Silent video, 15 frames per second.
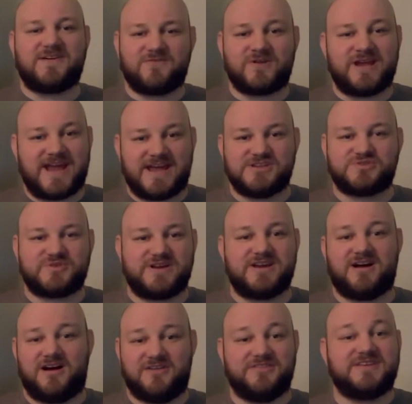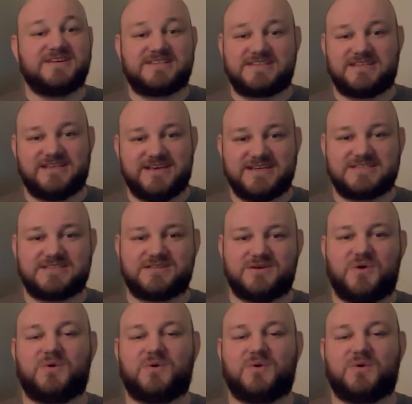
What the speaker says: Every entry on this list